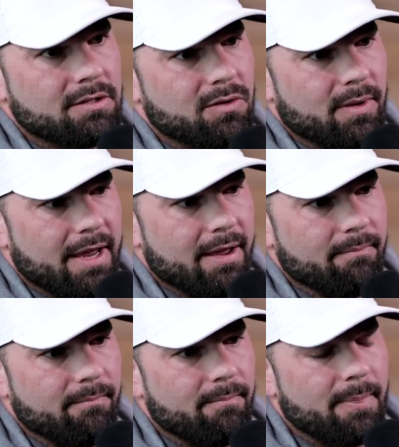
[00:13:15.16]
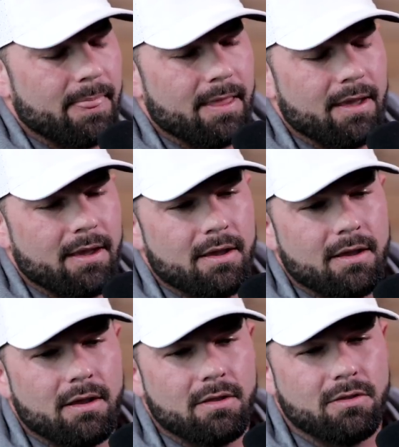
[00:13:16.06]
And so, again,
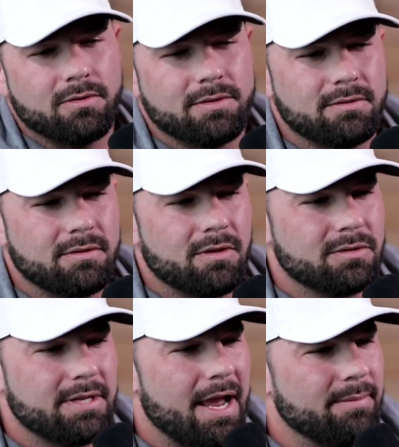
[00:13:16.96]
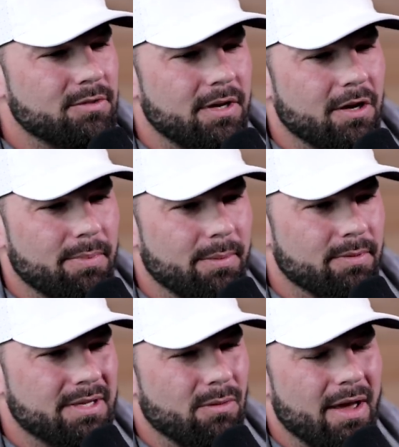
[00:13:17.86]
those those times you hear
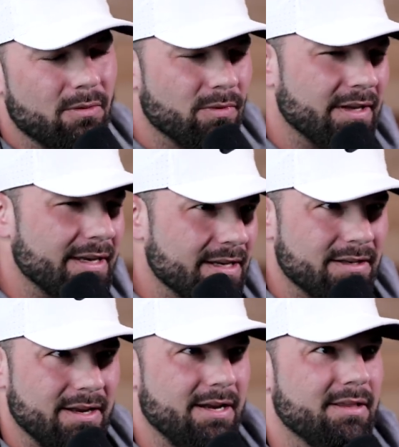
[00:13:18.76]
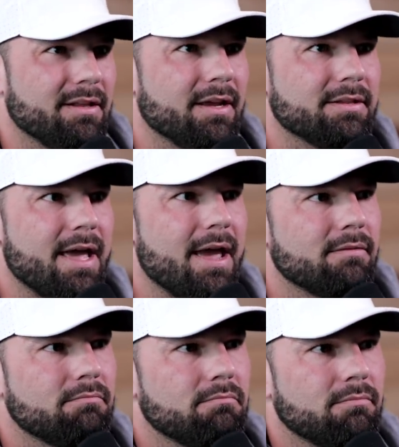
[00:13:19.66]
people say, "Well, I don't really need anything like
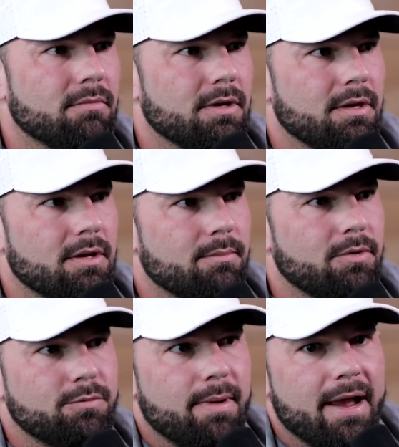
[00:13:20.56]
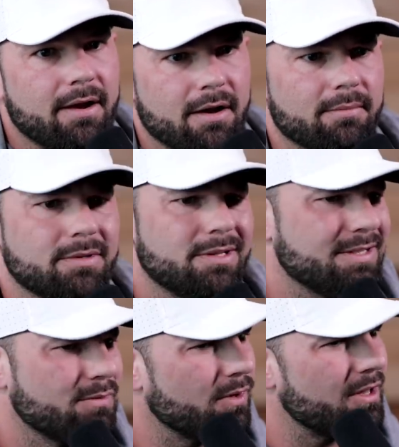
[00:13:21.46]
that." push back on them.
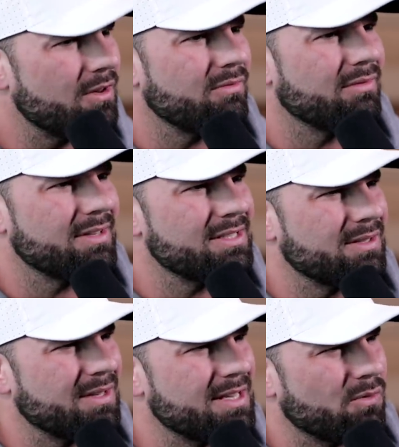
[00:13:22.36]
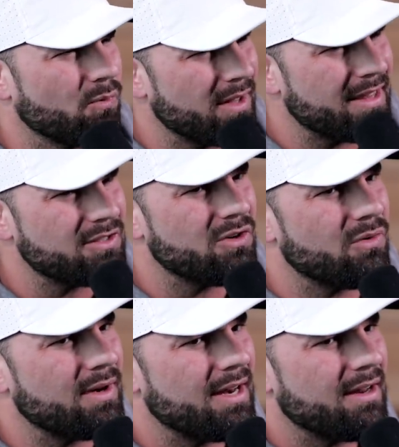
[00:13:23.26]
Is it really is it, is it really that you
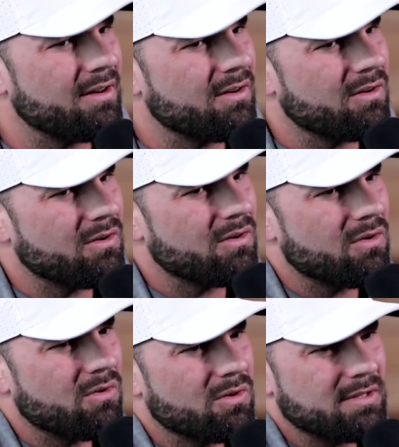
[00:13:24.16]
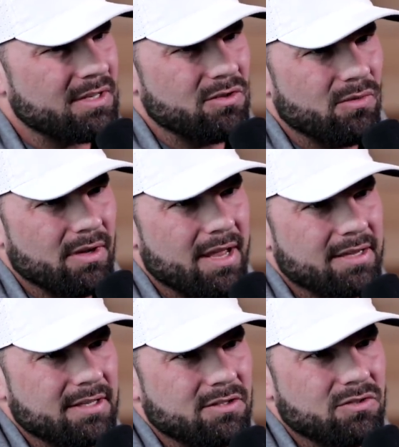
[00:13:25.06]
don't need it, or that you
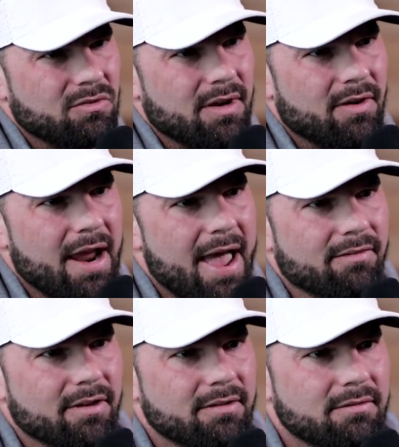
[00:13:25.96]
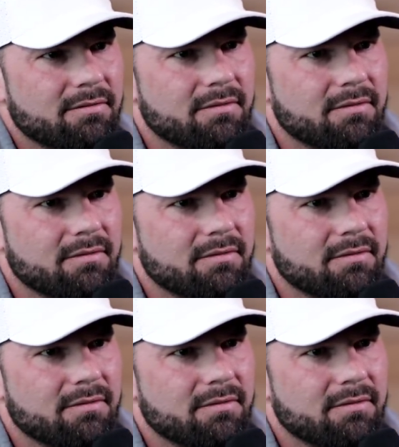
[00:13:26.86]
realize that you'll never have it?